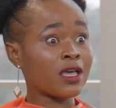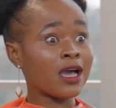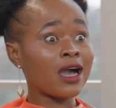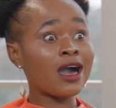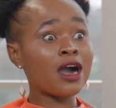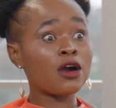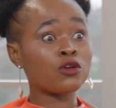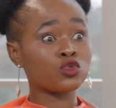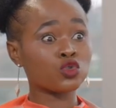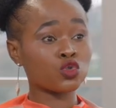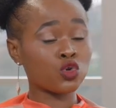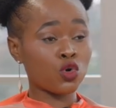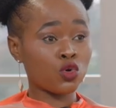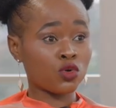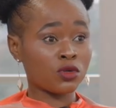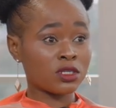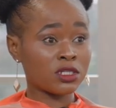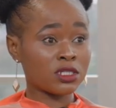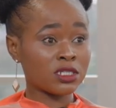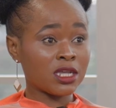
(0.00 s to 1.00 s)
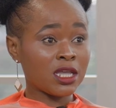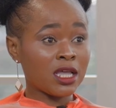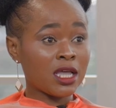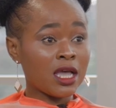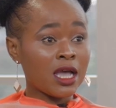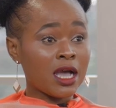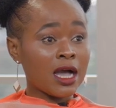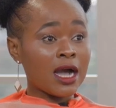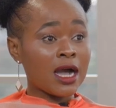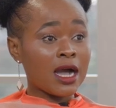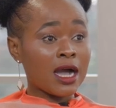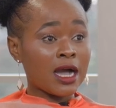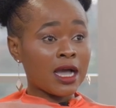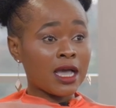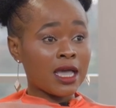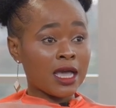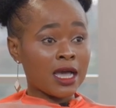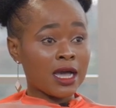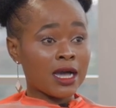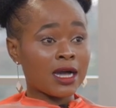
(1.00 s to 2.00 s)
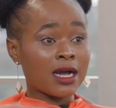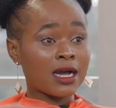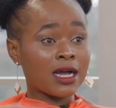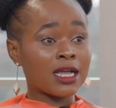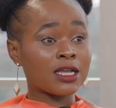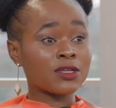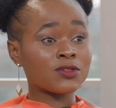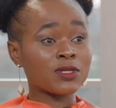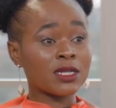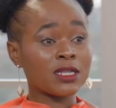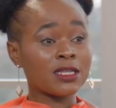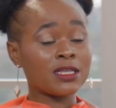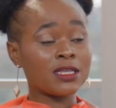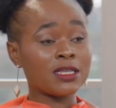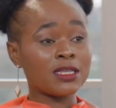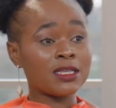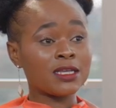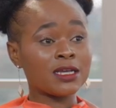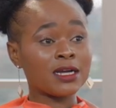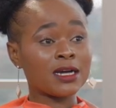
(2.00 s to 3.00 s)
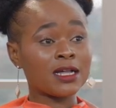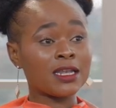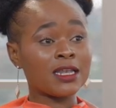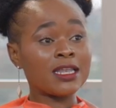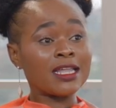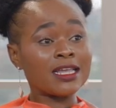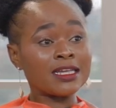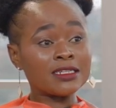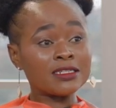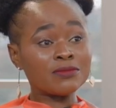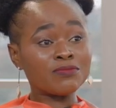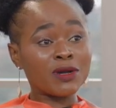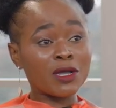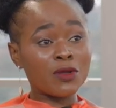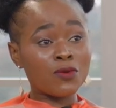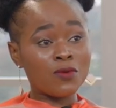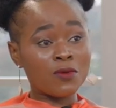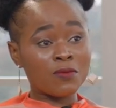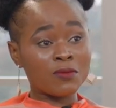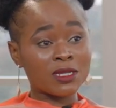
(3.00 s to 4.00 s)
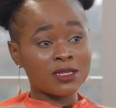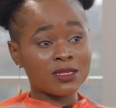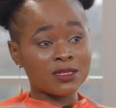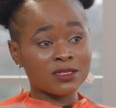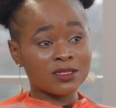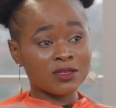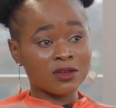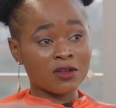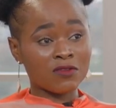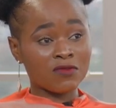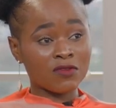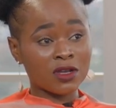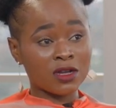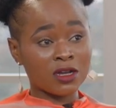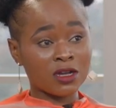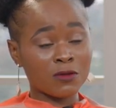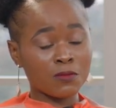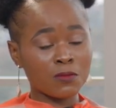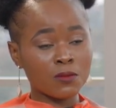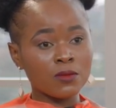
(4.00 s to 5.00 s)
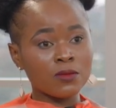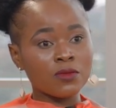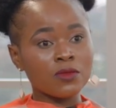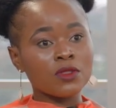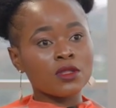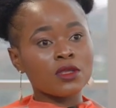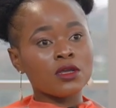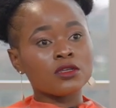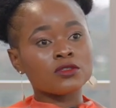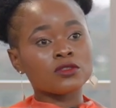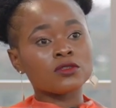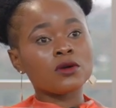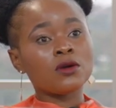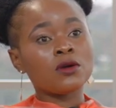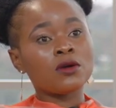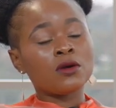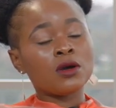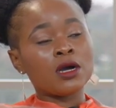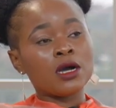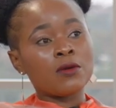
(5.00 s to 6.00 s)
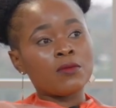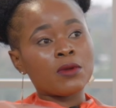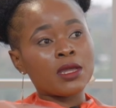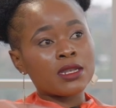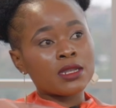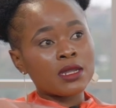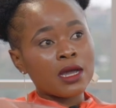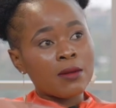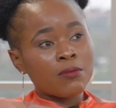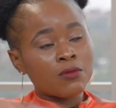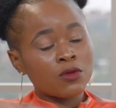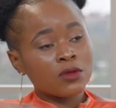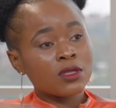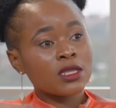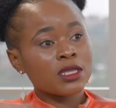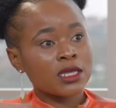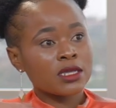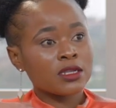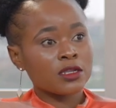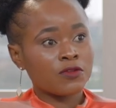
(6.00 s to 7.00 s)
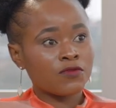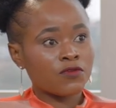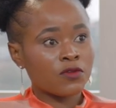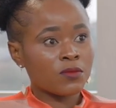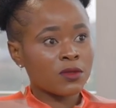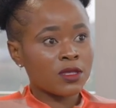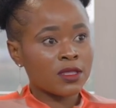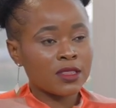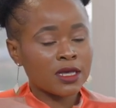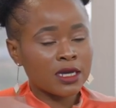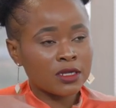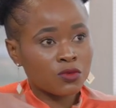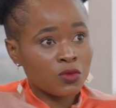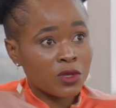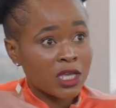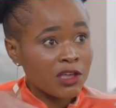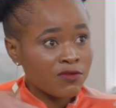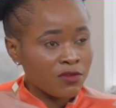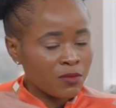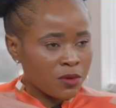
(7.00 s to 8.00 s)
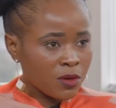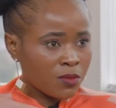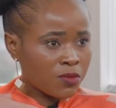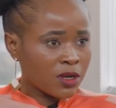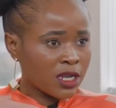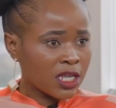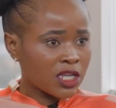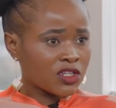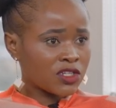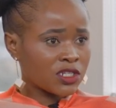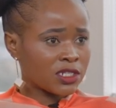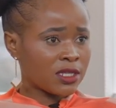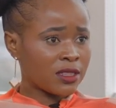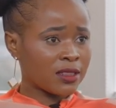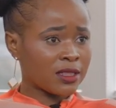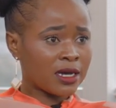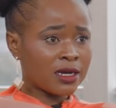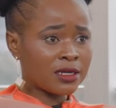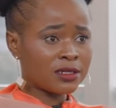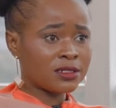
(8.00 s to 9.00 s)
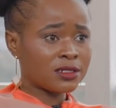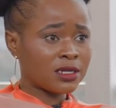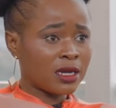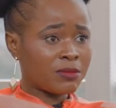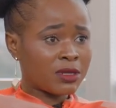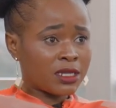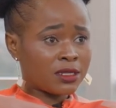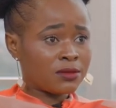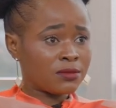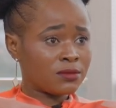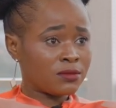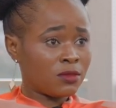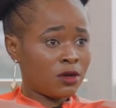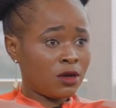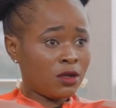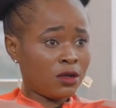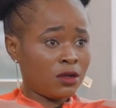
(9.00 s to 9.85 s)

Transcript: the household are actually uh, led by women in South Africa. So, uh, and I'm looking at it from there that we have a population that, I mean,